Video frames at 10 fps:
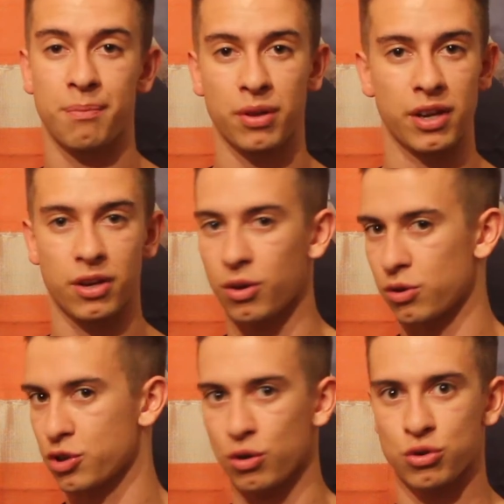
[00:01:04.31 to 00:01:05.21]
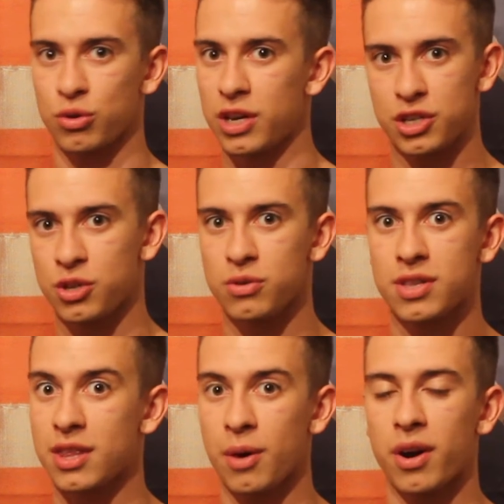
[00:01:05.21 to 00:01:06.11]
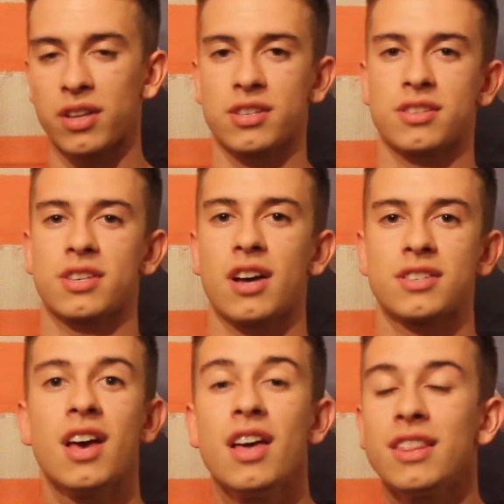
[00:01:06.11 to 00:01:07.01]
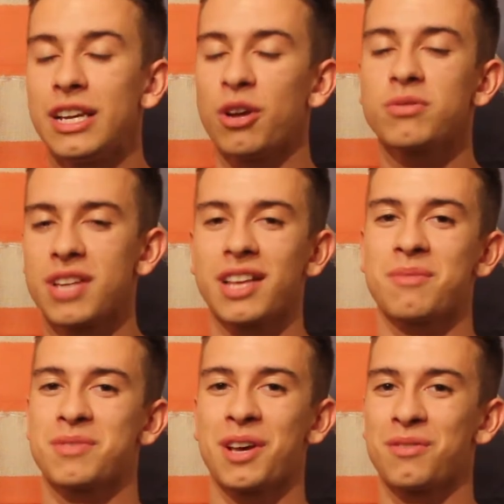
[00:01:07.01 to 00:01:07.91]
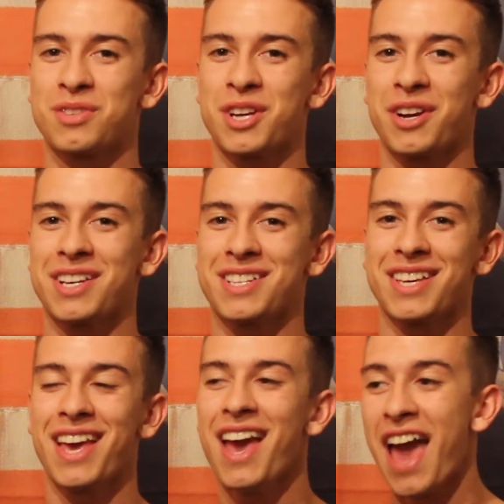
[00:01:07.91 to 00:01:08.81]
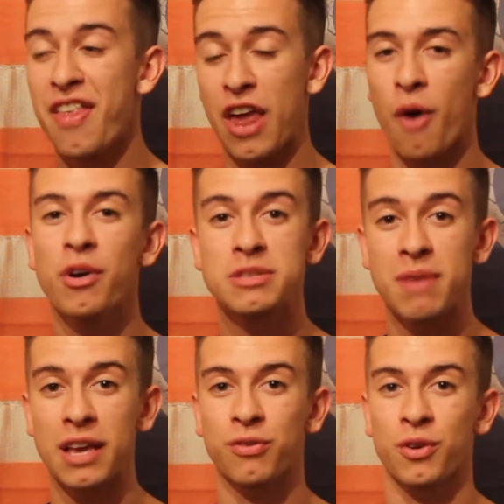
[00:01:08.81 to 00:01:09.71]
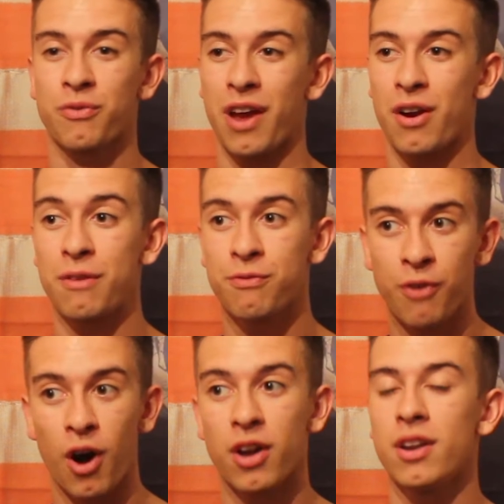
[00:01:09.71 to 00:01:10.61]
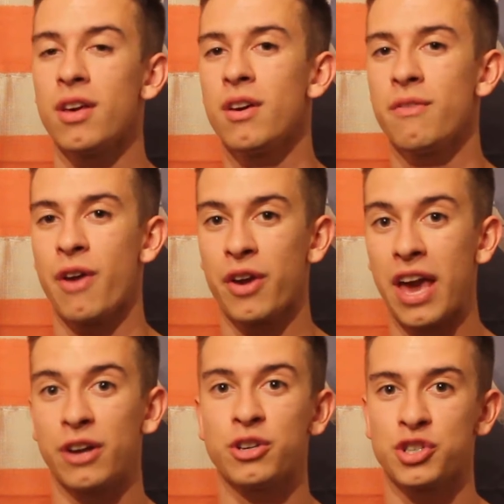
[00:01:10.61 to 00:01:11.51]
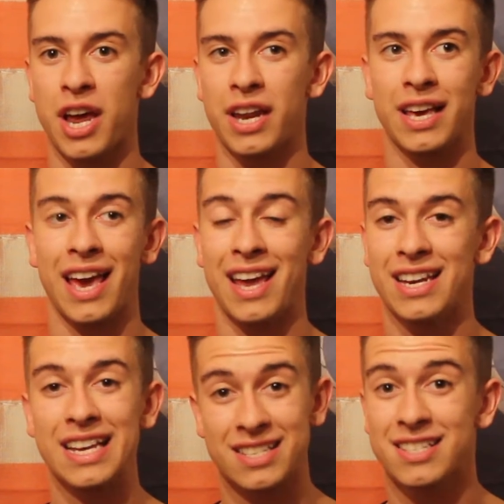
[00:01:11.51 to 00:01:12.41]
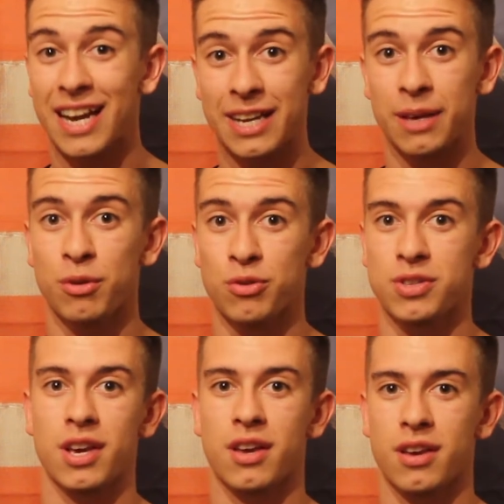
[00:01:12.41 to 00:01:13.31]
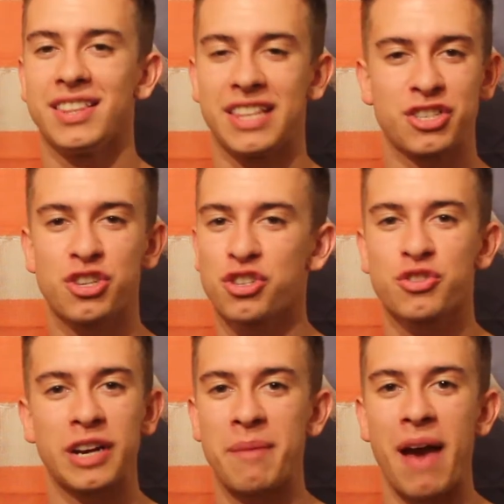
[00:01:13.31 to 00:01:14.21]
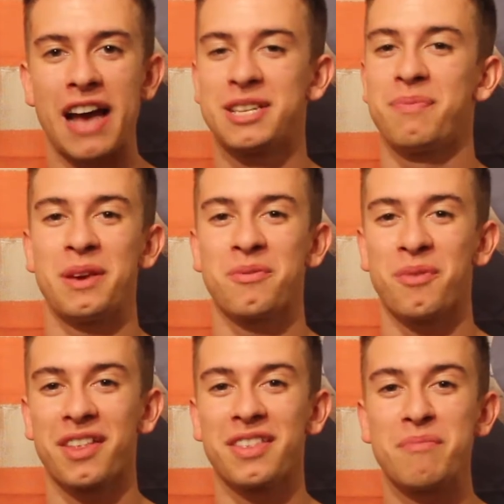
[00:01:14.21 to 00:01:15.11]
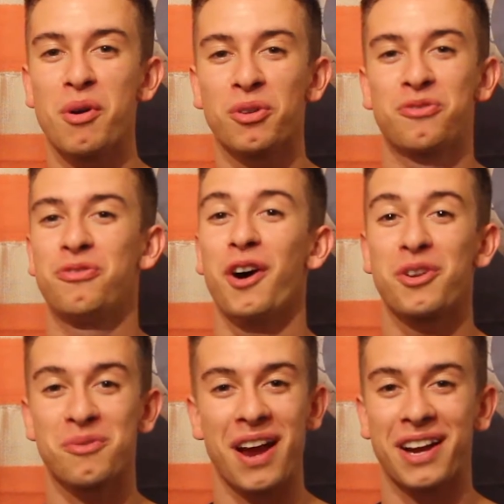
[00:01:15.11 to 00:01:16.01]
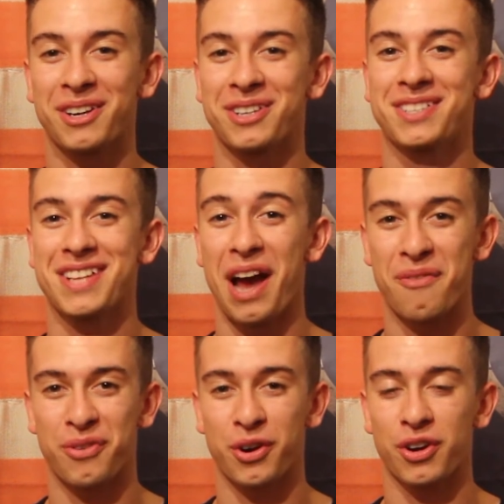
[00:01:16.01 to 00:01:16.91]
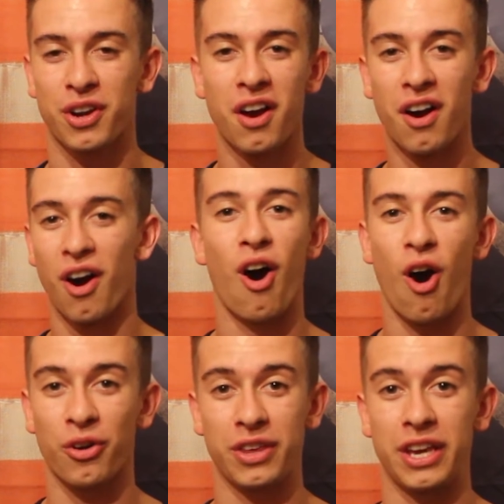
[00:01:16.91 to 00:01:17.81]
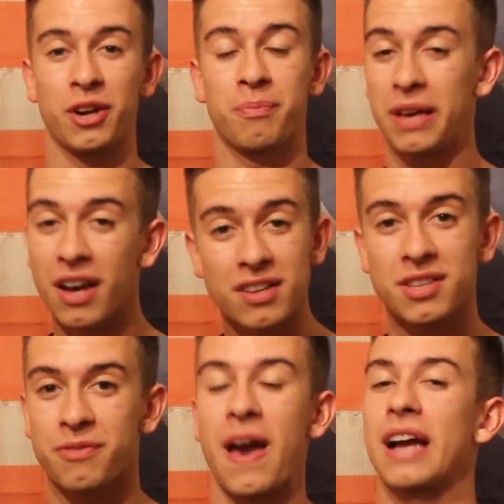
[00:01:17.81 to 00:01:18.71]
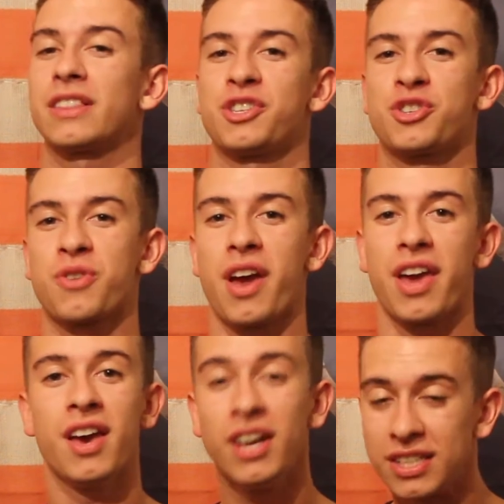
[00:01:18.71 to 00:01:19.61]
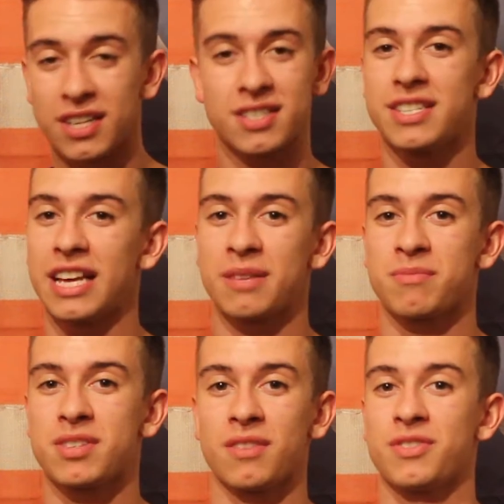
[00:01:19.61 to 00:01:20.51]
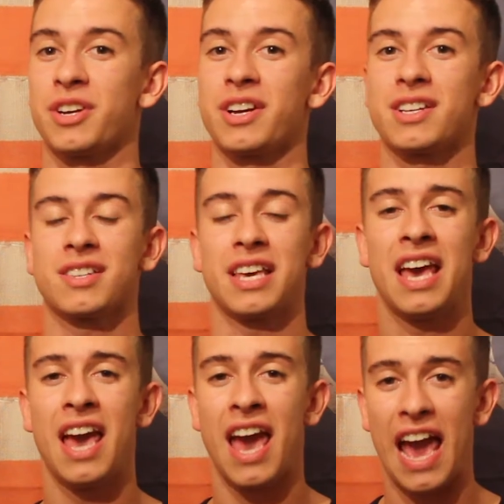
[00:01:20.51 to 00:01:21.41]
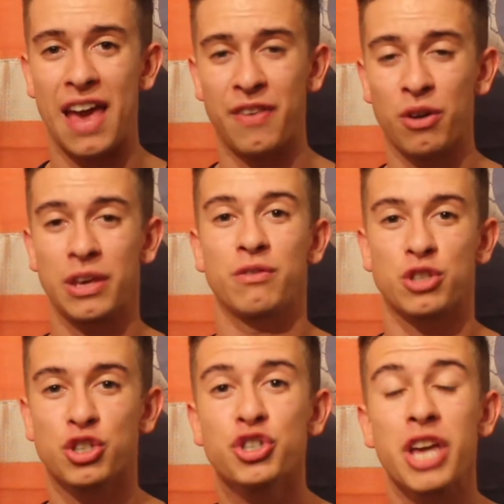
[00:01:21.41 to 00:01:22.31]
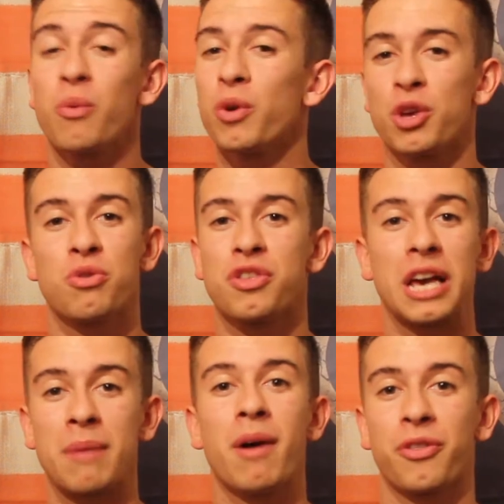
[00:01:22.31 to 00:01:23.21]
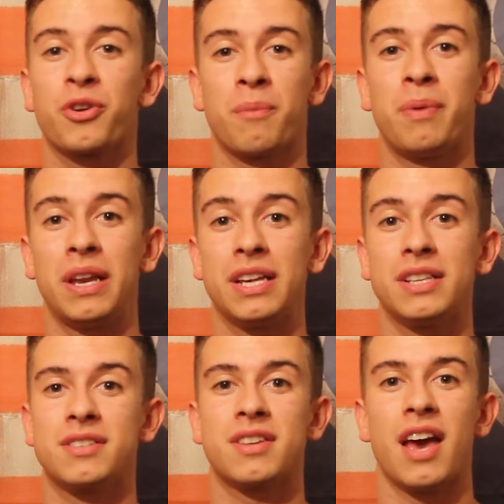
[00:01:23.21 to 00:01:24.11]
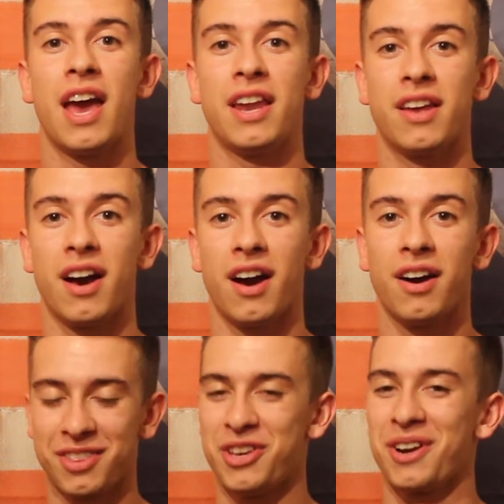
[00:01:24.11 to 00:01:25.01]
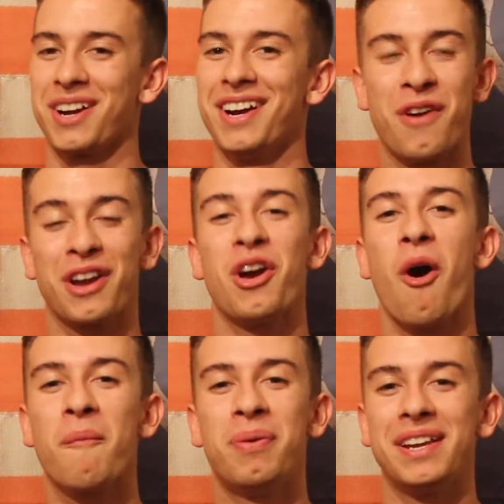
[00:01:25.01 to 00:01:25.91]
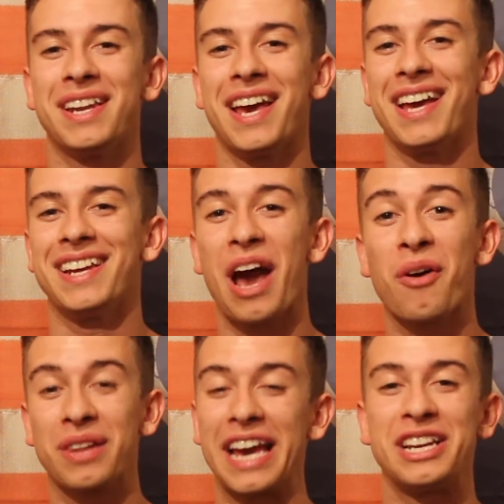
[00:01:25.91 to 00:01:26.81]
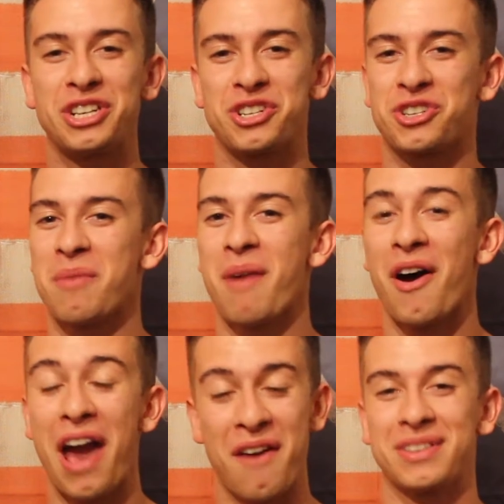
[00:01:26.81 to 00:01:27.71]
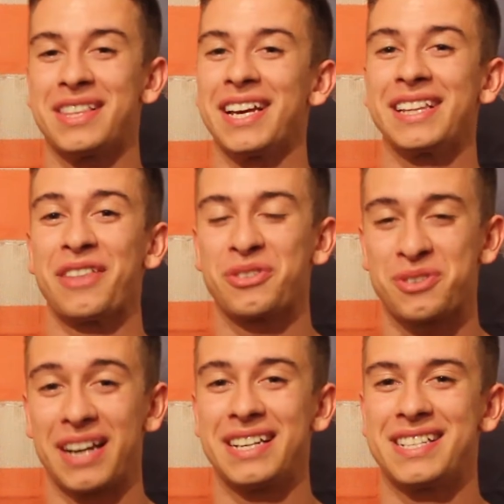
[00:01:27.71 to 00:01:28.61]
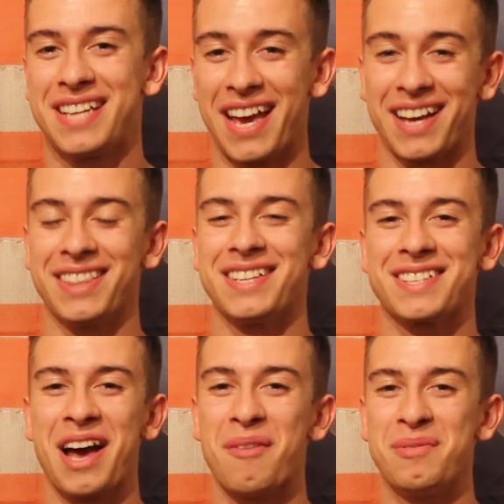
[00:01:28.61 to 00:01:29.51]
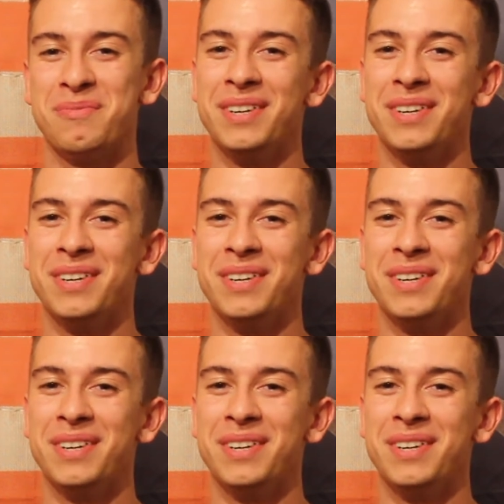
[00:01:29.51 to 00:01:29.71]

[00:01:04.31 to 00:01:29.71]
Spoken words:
political or social issues that they want to discuss, they don't take themselves seriously, and that always makes for very fun, very energetic, and exciting music. This just straight up has to be one of the most fun records I've heard all year because of the fact that Stray doesn't take themselves seriously, and they don't give a shit what you think about their opinions, and they're very open and outlandish about everything that they're trying to say on this album.